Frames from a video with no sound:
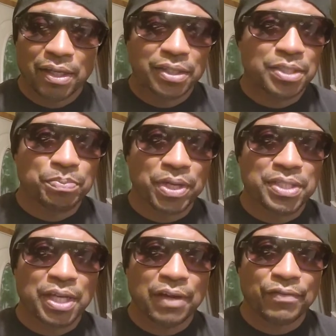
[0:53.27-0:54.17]
in this
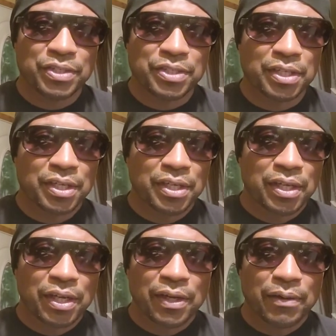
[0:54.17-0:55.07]
press conference.
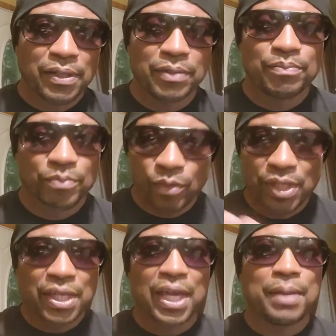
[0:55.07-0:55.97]
When
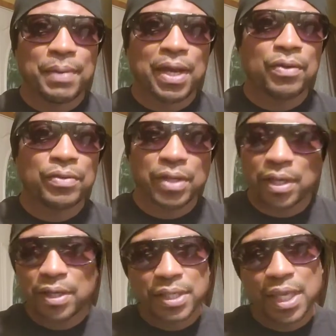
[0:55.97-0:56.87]
he came out
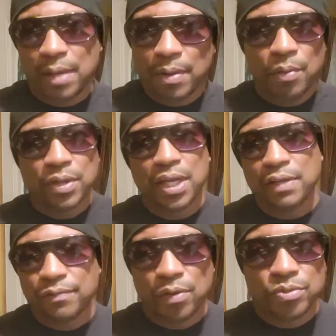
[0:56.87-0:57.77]
with
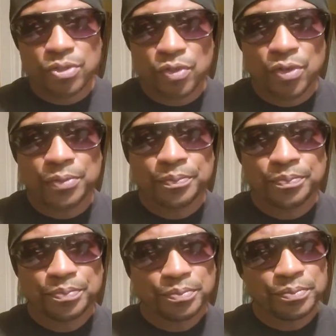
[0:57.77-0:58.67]
headphones on.
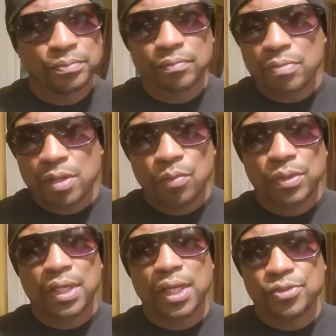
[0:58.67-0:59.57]

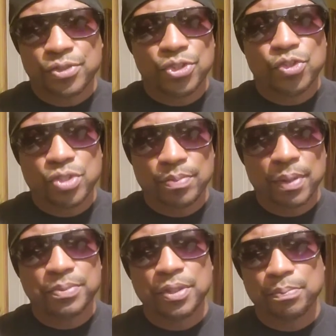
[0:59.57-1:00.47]
When they introduced him
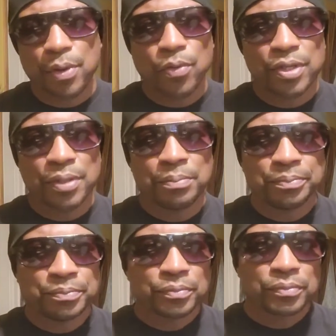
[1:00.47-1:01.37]
up to the podium,
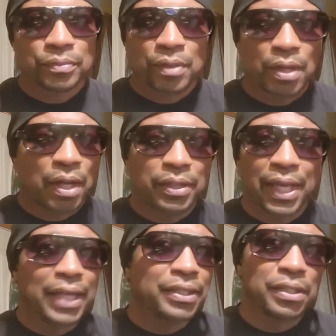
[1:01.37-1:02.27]
they
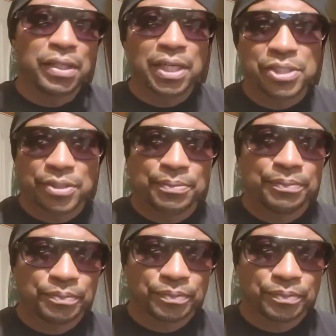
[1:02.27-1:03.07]
had to nudge him